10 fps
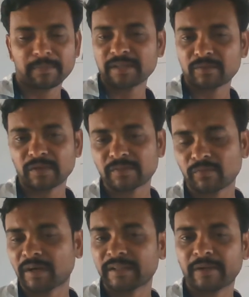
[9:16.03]
students,
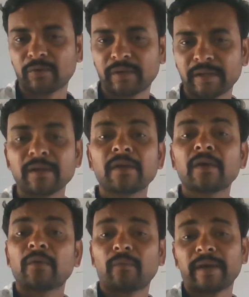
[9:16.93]
what they are
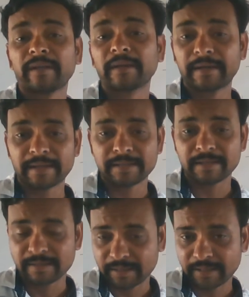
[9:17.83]
doing, when the test
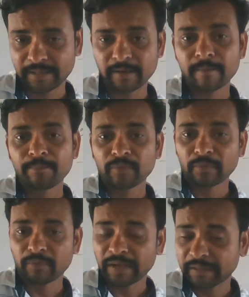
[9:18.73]
is near,
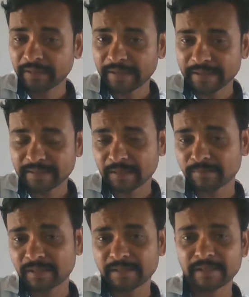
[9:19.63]
when the
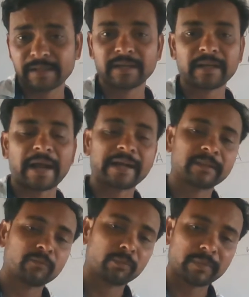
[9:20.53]
exams is near, at
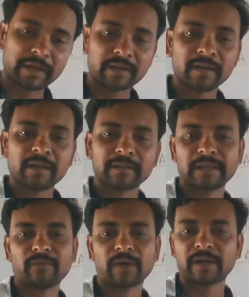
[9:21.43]
the moment
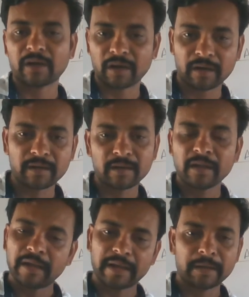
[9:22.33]
they work hard
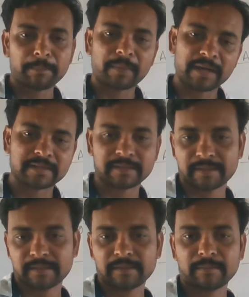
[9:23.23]
and pass
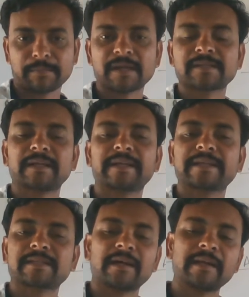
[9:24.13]
the
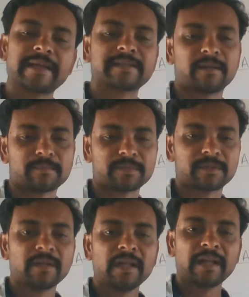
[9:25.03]
test or exams.
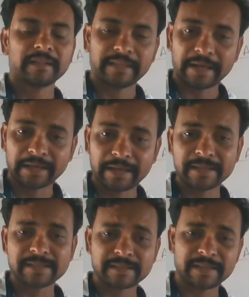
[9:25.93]
That
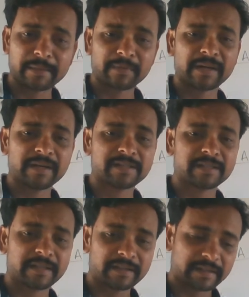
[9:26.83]
like same
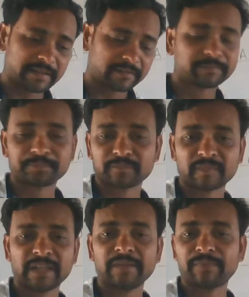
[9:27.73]
condition
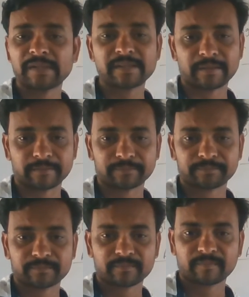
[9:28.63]
he facing.
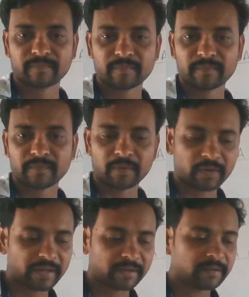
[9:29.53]

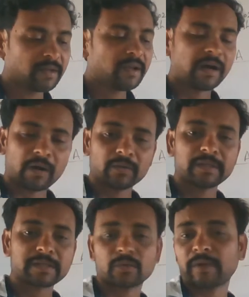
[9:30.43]
Okay, how
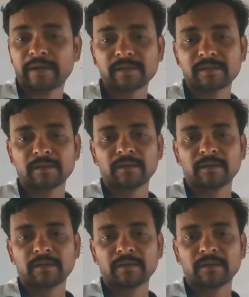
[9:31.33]
these students